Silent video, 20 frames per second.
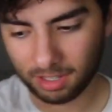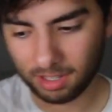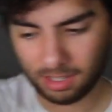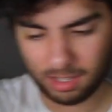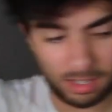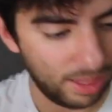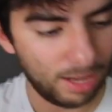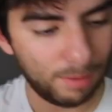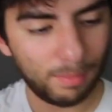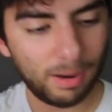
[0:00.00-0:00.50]

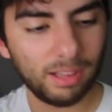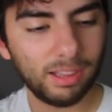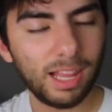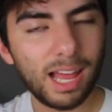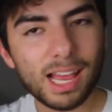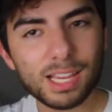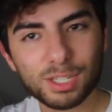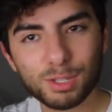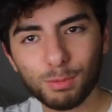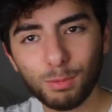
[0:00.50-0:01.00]
And then my
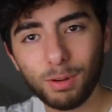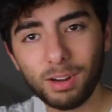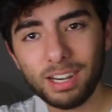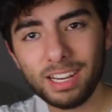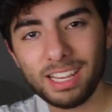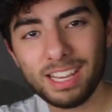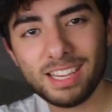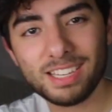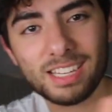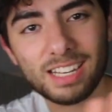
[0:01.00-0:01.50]
last one
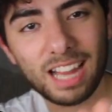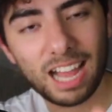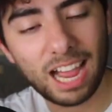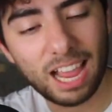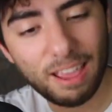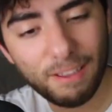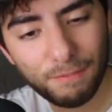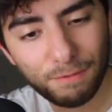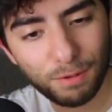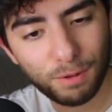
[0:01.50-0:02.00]
is an
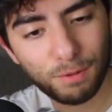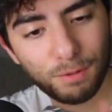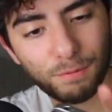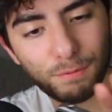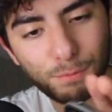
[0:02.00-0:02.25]
iPhone